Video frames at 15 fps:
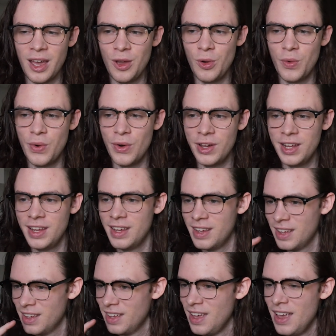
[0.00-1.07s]
I would
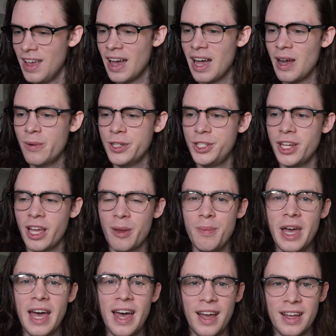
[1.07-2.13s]
I would check
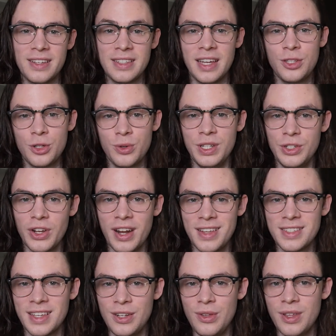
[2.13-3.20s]
back because I screenshot it
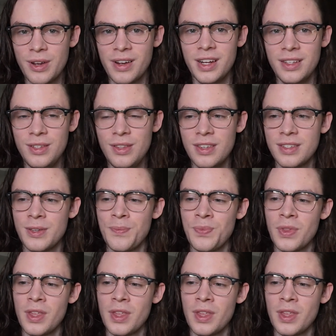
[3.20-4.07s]
because I knew they were going to do this